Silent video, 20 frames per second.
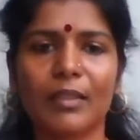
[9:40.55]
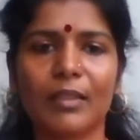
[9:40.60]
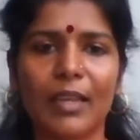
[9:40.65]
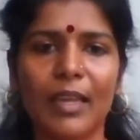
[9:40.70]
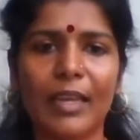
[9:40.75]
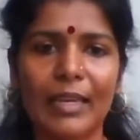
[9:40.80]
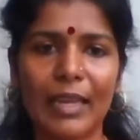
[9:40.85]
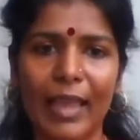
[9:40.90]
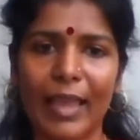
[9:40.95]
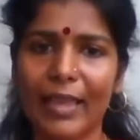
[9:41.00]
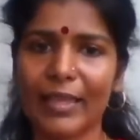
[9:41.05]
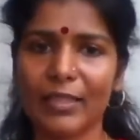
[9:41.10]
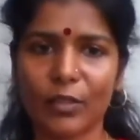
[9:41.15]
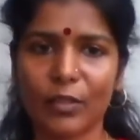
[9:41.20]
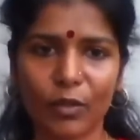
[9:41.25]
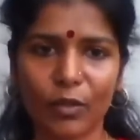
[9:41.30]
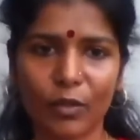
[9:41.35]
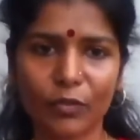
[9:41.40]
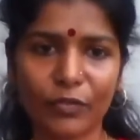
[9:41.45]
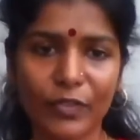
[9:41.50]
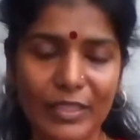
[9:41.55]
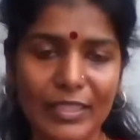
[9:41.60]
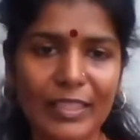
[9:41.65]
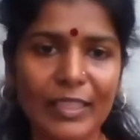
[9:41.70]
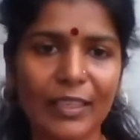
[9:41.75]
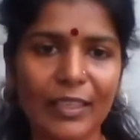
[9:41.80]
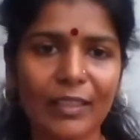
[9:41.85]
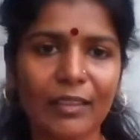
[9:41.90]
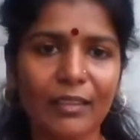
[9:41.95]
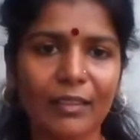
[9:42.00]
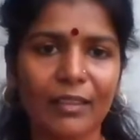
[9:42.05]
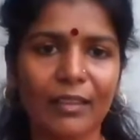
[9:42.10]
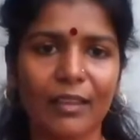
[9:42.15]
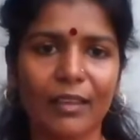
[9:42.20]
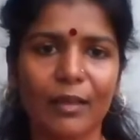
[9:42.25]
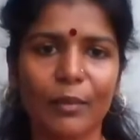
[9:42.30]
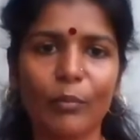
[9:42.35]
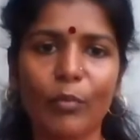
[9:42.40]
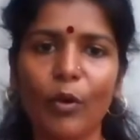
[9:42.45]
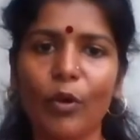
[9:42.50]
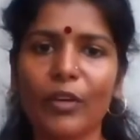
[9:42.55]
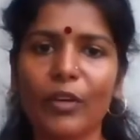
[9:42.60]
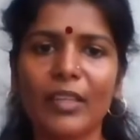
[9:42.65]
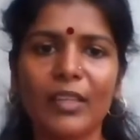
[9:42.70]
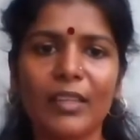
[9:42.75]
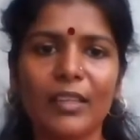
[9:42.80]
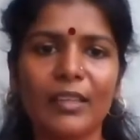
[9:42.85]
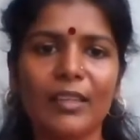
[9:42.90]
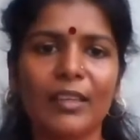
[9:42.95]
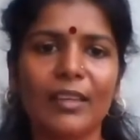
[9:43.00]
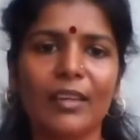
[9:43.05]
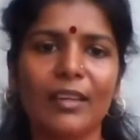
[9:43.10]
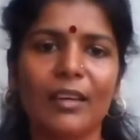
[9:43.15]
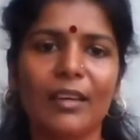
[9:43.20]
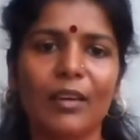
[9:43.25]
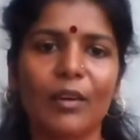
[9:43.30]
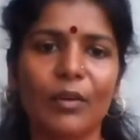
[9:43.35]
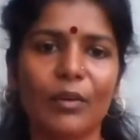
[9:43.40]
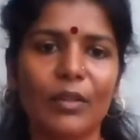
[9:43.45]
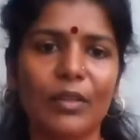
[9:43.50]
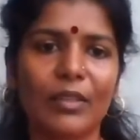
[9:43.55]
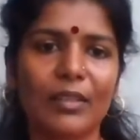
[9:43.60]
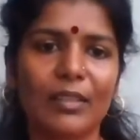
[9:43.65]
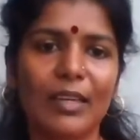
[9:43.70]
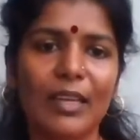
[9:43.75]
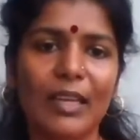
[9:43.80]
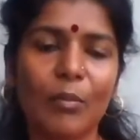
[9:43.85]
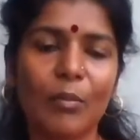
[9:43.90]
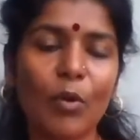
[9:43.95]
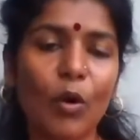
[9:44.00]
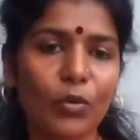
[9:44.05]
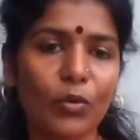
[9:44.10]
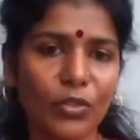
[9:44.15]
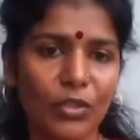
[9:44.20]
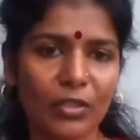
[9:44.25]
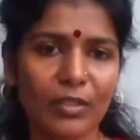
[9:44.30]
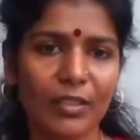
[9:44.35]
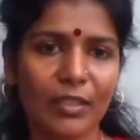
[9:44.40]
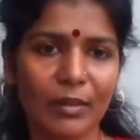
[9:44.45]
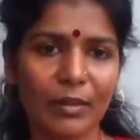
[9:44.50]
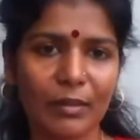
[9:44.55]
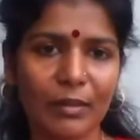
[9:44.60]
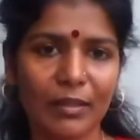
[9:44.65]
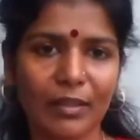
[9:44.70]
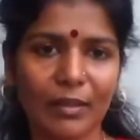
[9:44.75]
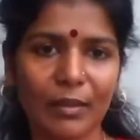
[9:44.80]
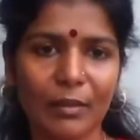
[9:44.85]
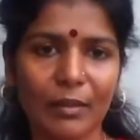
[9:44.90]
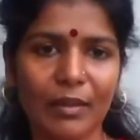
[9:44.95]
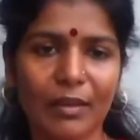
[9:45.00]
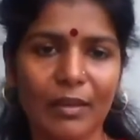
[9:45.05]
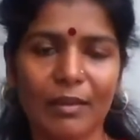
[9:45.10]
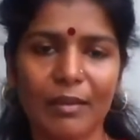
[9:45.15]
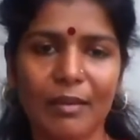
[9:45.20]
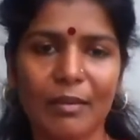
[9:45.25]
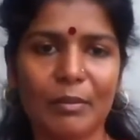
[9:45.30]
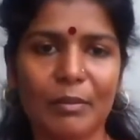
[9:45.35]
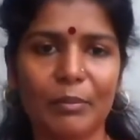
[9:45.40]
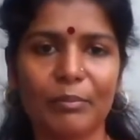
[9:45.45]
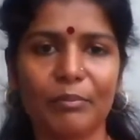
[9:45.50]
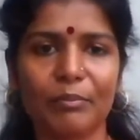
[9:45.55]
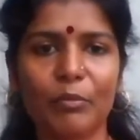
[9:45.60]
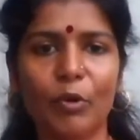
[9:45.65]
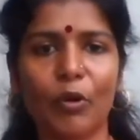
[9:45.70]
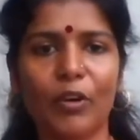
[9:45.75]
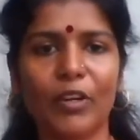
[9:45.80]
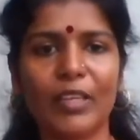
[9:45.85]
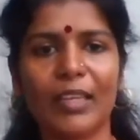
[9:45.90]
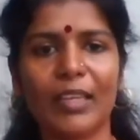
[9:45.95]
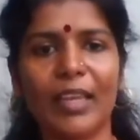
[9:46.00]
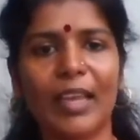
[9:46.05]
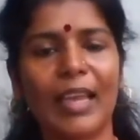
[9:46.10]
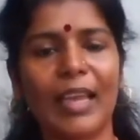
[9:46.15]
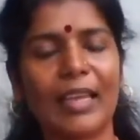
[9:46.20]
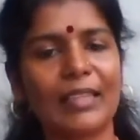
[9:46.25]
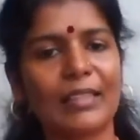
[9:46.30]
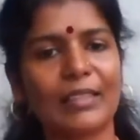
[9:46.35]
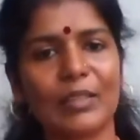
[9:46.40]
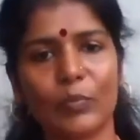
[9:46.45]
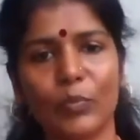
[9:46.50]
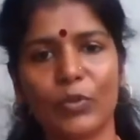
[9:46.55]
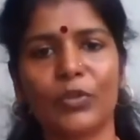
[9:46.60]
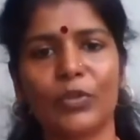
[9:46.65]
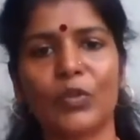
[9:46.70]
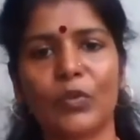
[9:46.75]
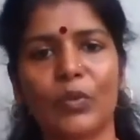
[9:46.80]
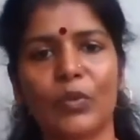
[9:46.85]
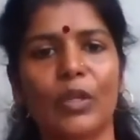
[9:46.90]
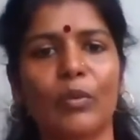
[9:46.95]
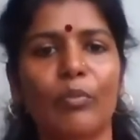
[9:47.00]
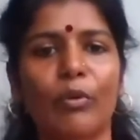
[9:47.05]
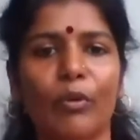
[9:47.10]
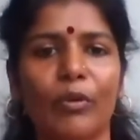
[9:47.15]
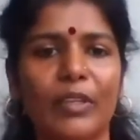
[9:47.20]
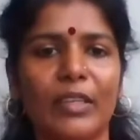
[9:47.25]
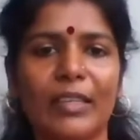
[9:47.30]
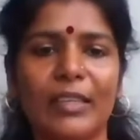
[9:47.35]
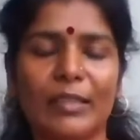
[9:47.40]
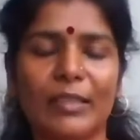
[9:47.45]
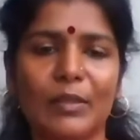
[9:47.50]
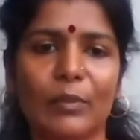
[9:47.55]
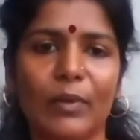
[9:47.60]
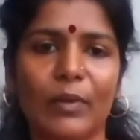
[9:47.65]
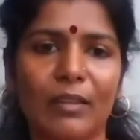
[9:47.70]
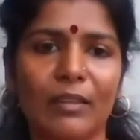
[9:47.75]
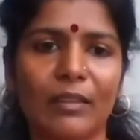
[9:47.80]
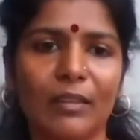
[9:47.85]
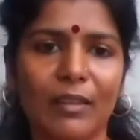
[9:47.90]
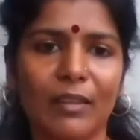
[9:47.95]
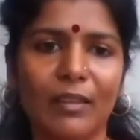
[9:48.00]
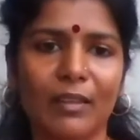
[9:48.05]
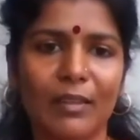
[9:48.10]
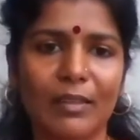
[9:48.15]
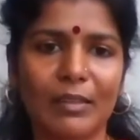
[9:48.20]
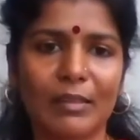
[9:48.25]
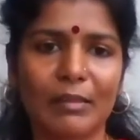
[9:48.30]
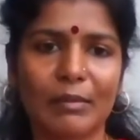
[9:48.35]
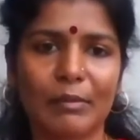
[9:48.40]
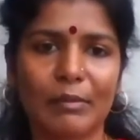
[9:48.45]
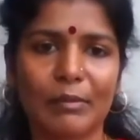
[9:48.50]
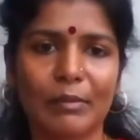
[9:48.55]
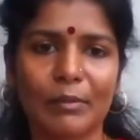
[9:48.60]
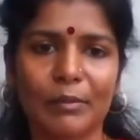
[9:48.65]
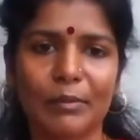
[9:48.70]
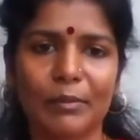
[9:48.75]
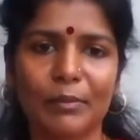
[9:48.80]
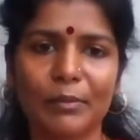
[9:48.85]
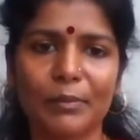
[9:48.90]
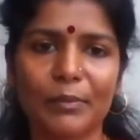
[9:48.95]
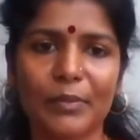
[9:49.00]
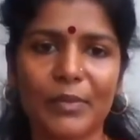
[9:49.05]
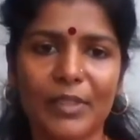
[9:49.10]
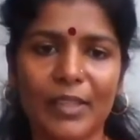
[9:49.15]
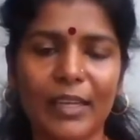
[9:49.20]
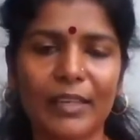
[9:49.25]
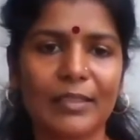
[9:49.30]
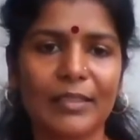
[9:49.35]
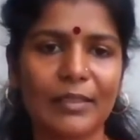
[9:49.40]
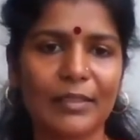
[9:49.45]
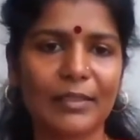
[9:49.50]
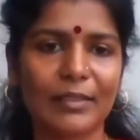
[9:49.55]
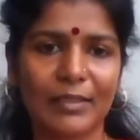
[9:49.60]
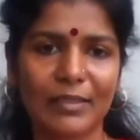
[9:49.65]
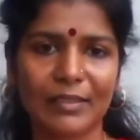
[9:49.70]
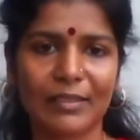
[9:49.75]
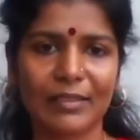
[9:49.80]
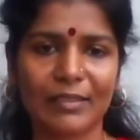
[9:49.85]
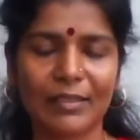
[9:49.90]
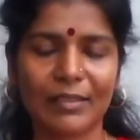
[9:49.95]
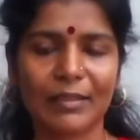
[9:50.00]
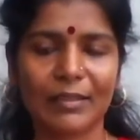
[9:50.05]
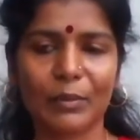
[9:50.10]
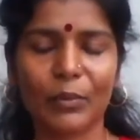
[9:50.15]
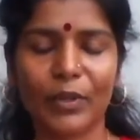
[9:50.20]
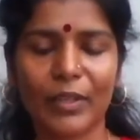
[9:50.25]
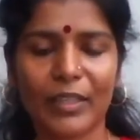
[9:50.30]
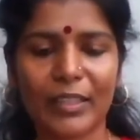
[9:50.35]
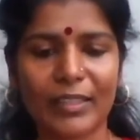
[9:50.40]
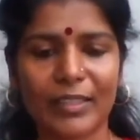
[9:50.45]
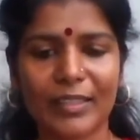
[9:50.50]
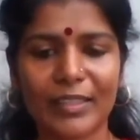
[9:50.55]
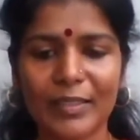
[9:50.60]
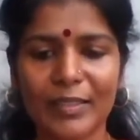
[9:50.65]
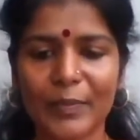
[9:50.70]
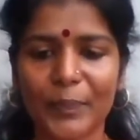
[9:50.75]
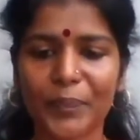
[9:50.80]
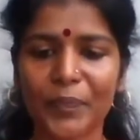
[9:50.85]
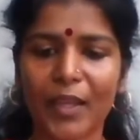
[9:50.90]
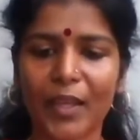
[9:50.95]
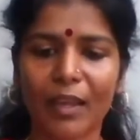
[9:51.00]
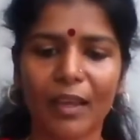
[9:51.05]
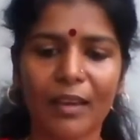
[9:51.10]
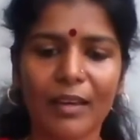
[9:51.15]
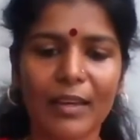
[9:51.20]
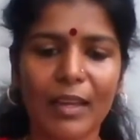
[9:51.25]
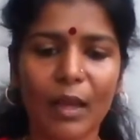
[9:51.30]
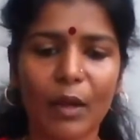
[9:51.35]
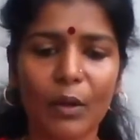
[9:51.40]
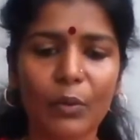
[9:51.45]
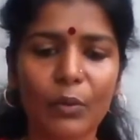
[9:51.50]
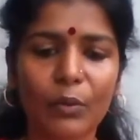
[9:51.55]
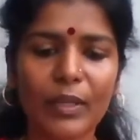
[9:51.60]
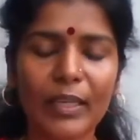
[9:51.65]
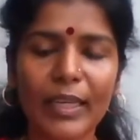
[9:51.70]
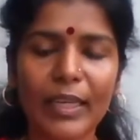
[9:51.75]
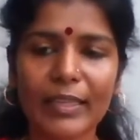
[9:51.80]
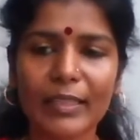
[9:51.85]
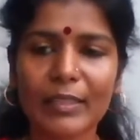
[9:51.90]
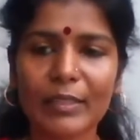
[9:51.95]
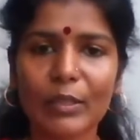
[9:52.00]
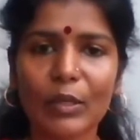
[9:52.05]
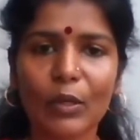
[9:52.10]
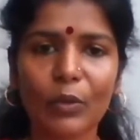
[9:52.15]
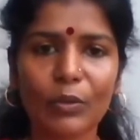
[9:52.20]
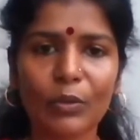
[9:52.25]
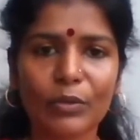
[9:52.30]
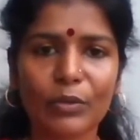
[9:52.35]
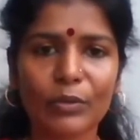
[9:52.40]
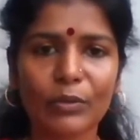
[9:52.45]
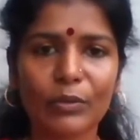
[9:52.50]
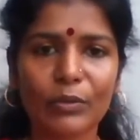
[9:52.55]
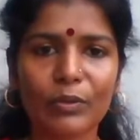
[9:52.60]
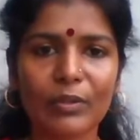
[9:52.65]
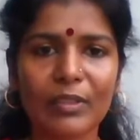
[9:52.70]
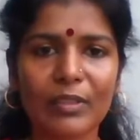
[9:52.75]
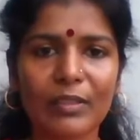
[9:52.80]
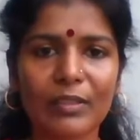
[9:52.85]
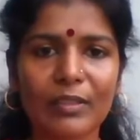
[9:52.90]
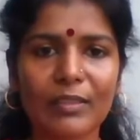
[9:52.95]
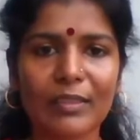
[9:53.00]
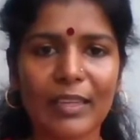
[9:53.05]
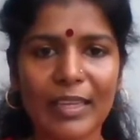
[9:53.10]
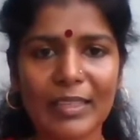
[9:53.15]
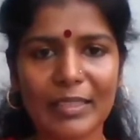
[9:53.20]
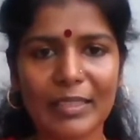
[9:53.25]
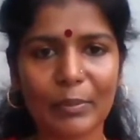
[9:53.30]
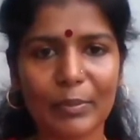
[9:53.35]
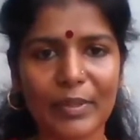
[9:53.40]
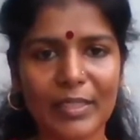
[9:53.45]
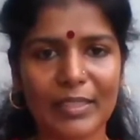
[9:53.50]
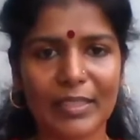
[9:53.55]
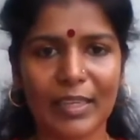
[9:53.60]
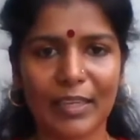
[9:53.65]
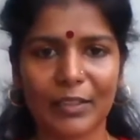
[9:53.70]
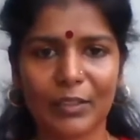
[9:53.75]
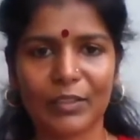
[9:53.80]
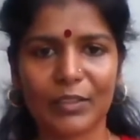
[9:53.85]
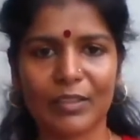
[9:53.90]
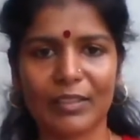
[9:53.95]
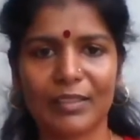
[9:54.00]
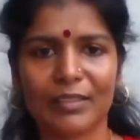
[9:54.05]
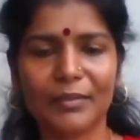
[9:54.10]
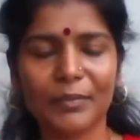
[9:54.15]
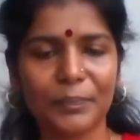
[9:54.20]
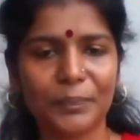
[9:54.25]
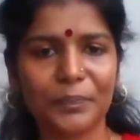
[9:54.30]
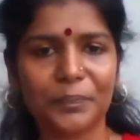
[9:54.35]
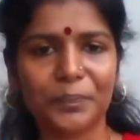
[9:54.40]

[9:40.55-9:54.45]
enhance our physical body, our emotional body, and the spiritual body as well. So that is what it is. Now let us go to the recipe section.